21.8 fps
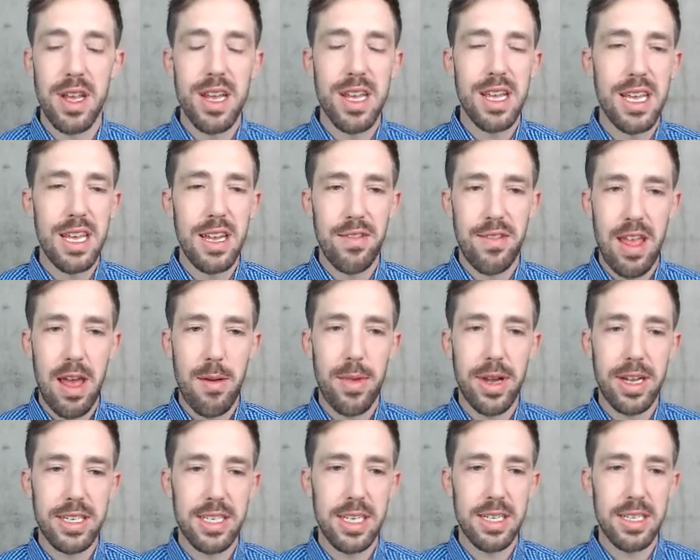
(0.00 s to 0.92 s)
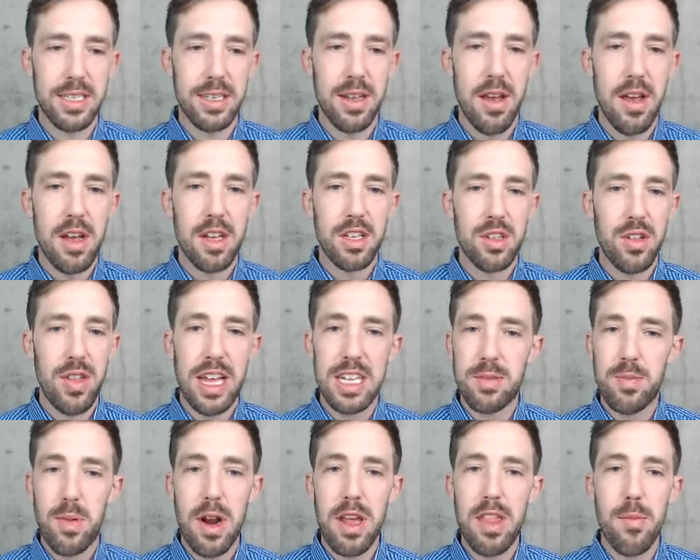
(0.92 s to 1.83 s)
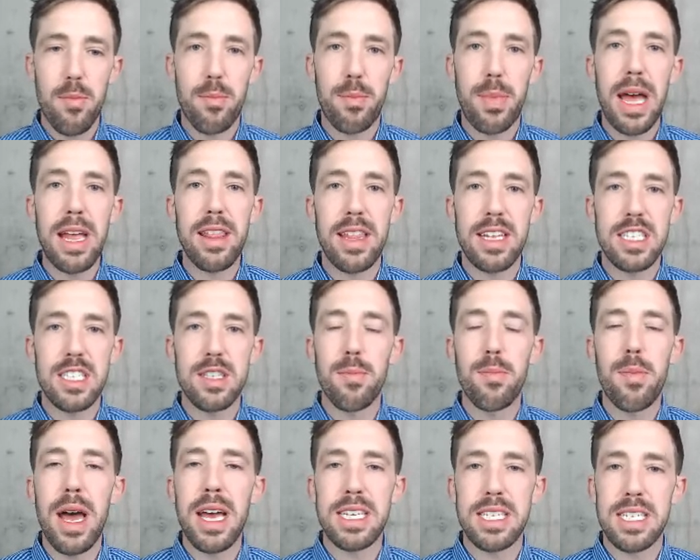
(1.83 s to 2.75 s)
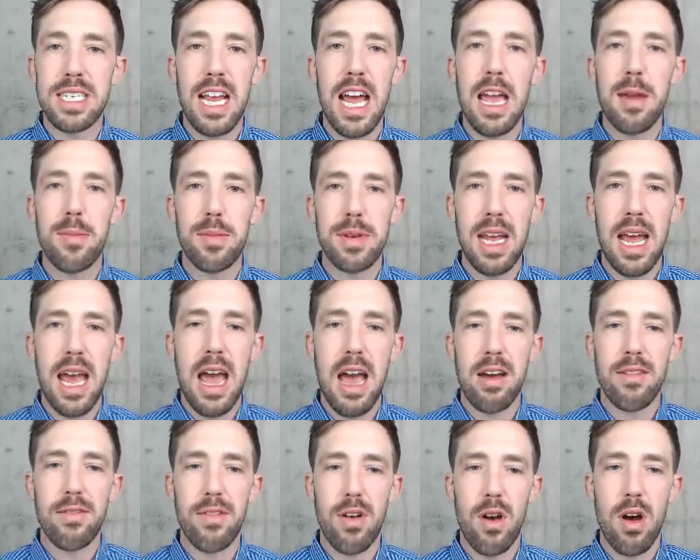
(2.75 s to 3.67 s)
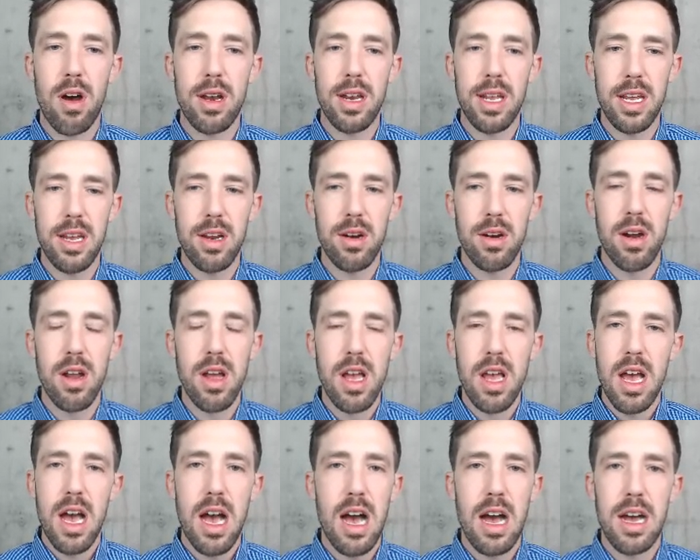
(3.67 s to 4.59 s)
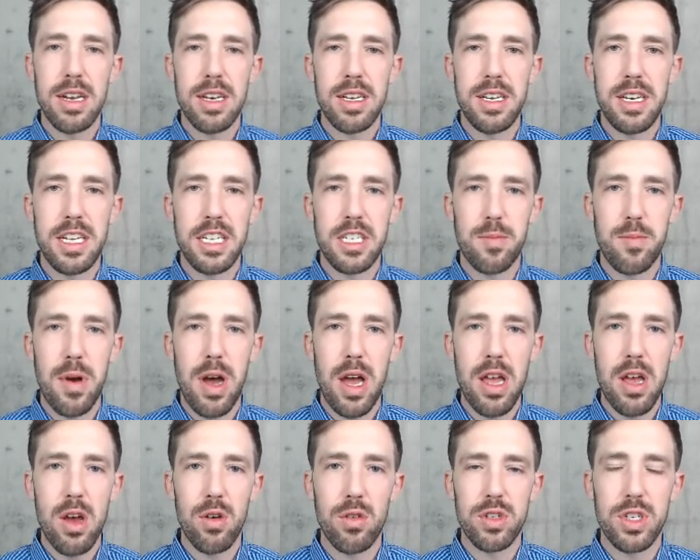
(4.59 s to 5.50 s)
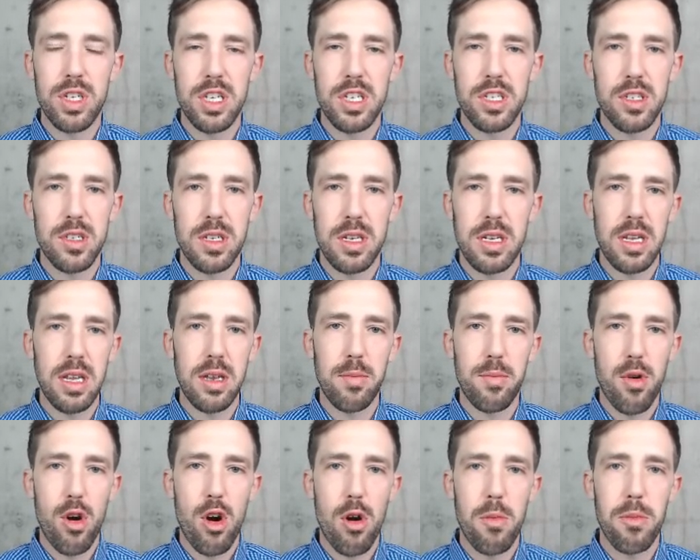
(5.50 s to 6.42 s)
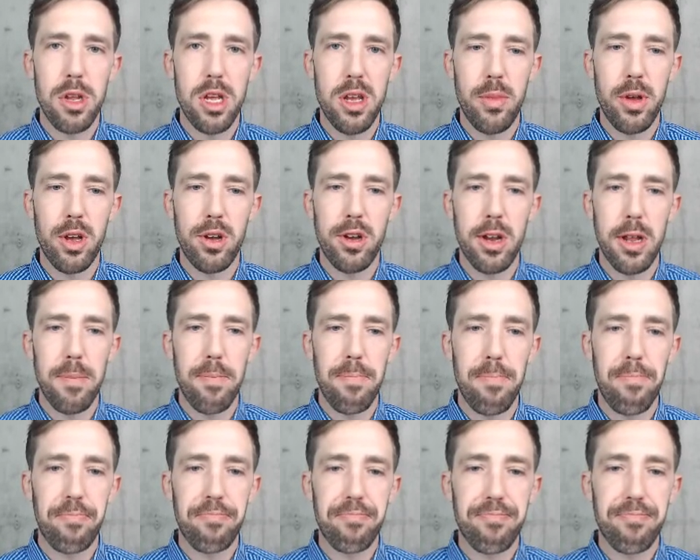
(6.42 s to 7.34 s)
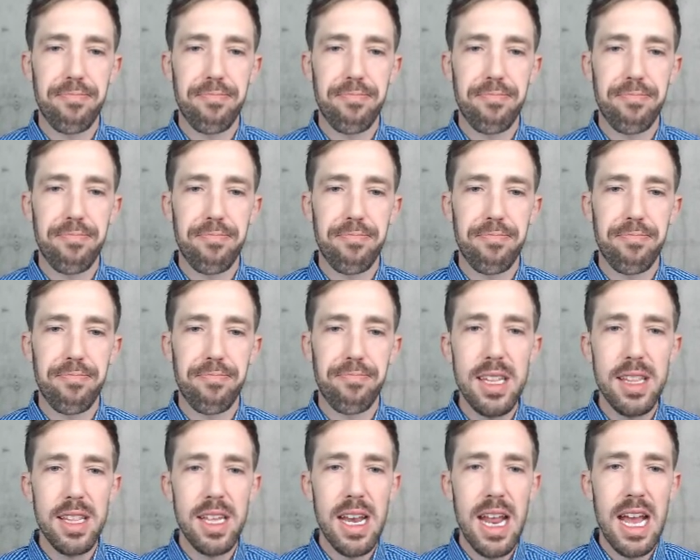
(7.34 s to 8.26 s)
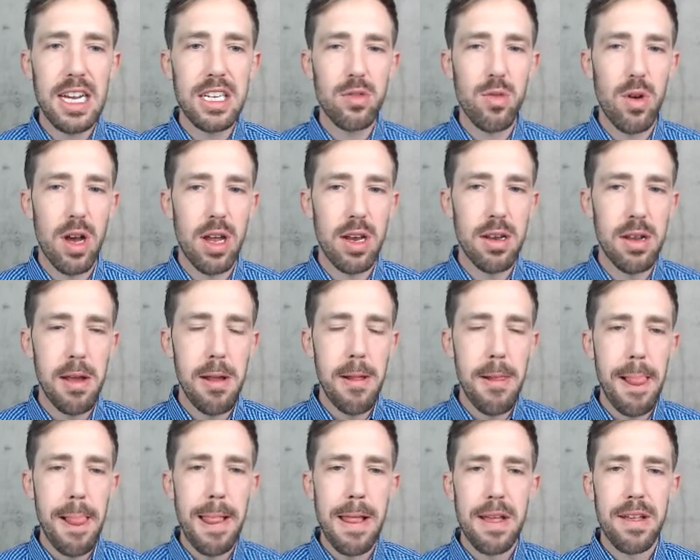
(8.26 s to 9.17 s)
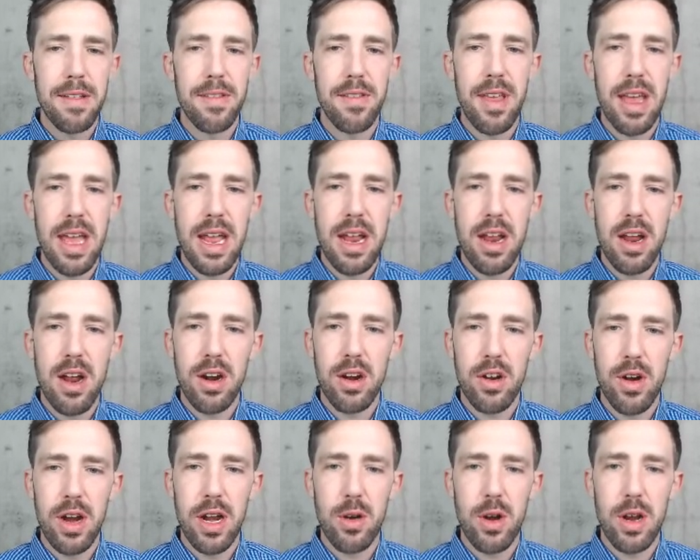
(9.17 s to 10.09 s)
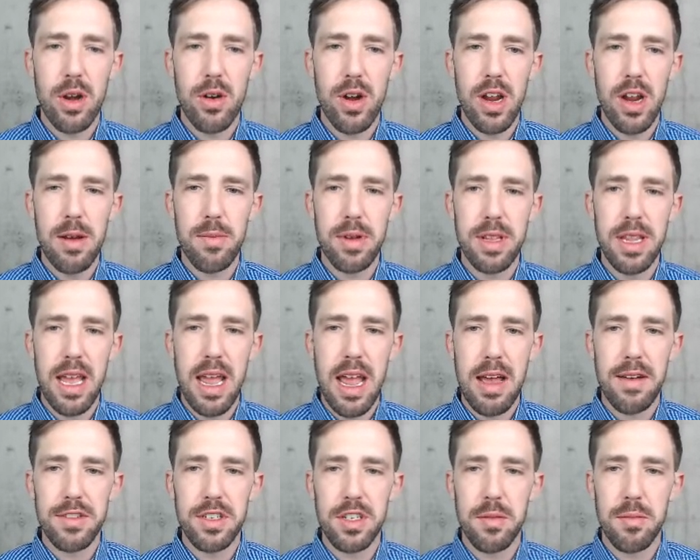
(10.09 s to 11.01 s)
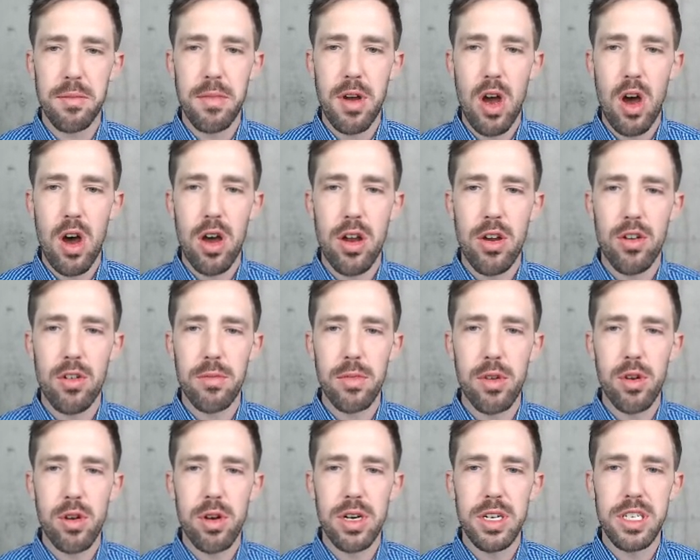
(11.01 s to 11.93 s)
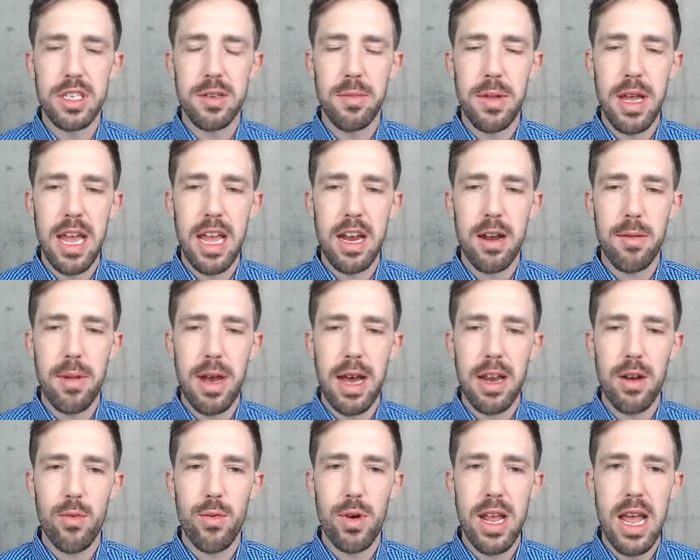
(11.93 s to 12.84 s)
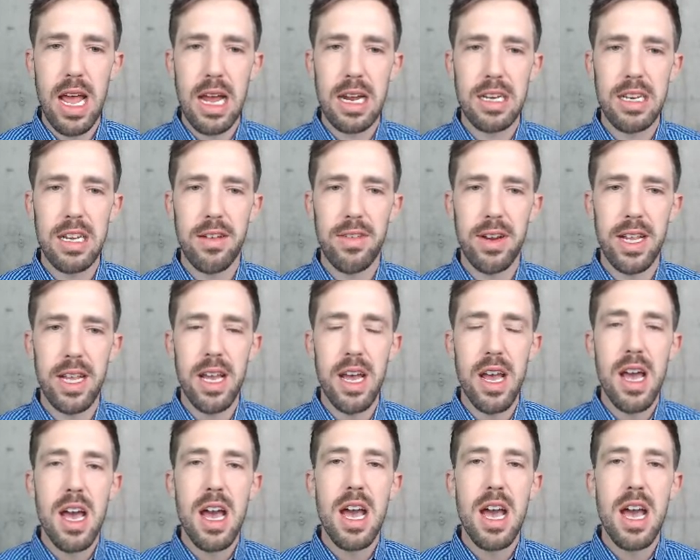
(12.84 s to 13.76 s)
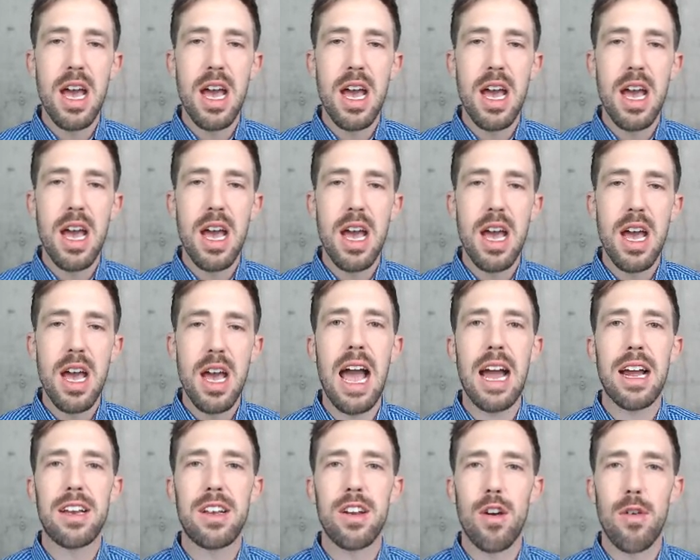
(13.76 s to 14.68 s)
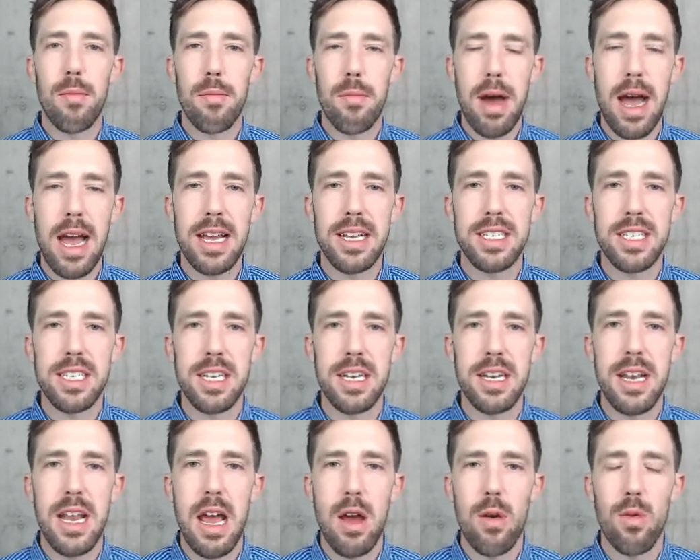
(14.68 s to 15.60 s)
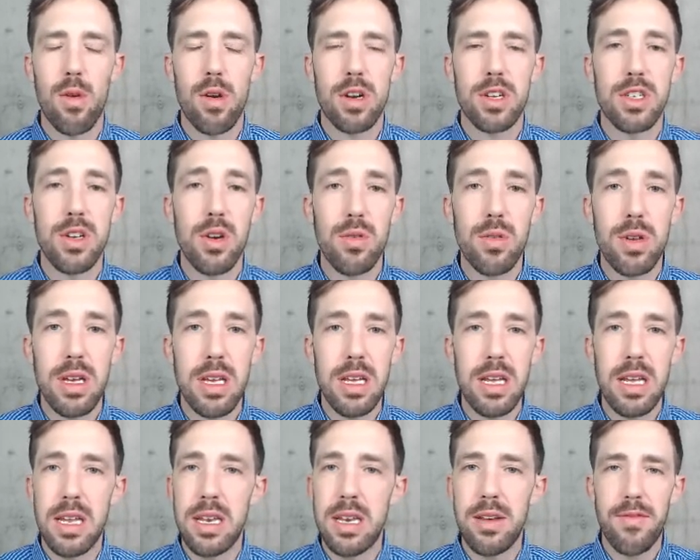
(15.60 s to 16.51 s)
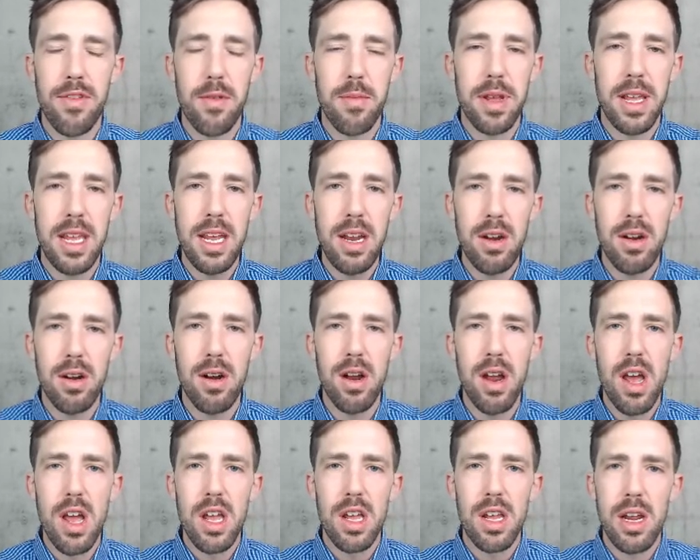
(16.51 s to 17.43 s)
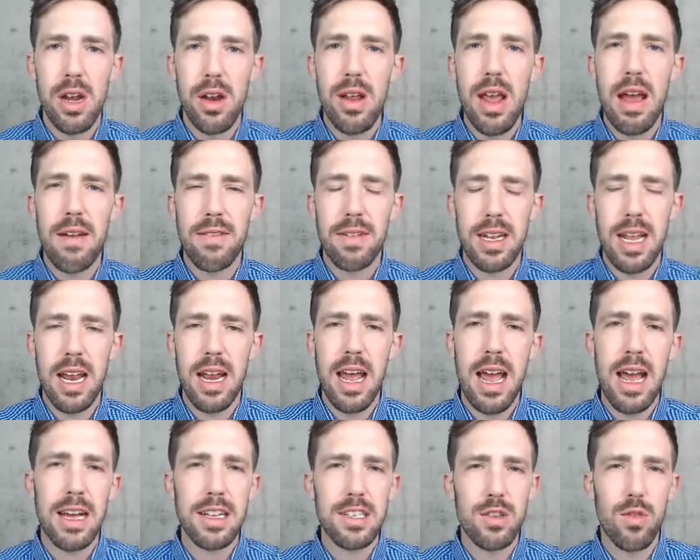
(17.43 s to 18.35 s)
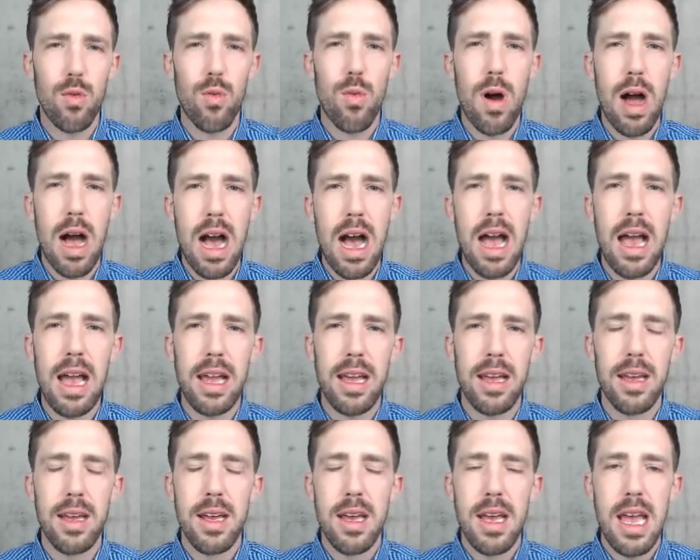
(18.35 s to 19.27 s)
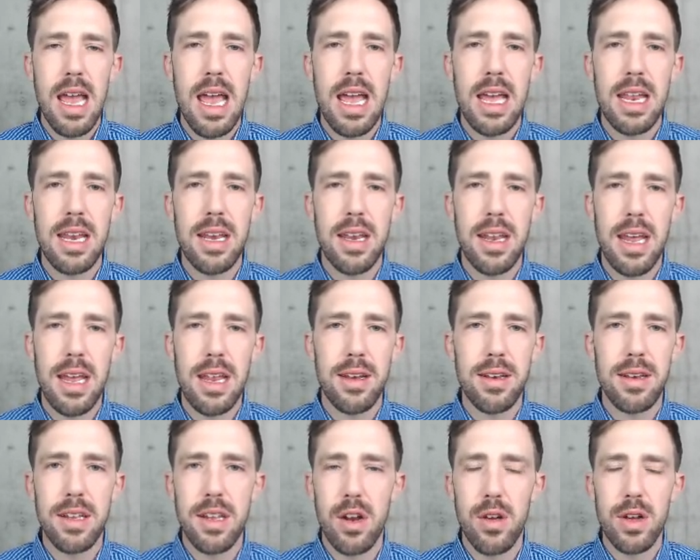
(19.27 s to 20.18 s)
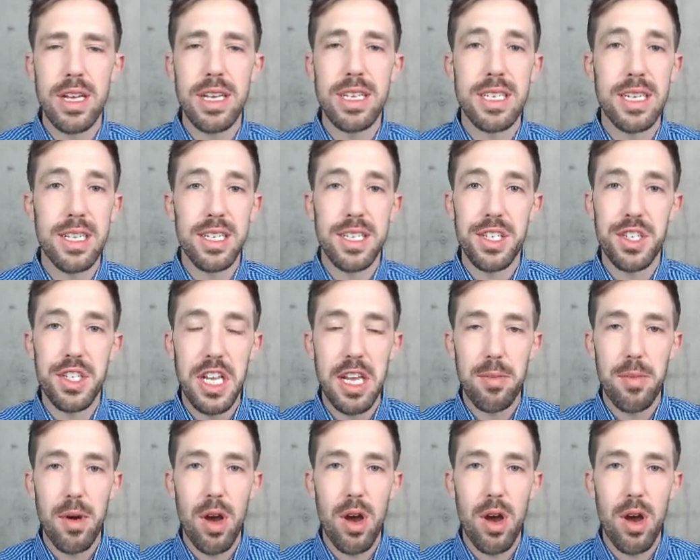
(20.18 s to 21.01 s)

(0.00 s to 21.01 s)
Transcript: if that makes sense. So that's probably the that's the best type to have on here, uh, dysbiosis and permeability. The next one, they are green, green, green, but they have some autoimmunity, some antibody reactivity against the actomyosin network. So in, in from here, you know, you have to kind of ask why and and you know is it SIBO